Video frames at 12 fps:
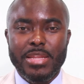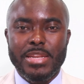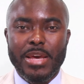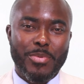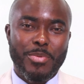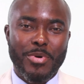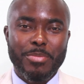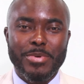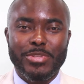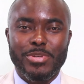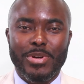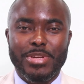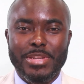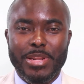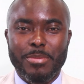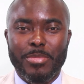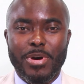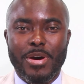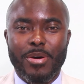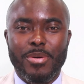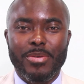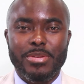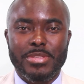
that we'll be talking about,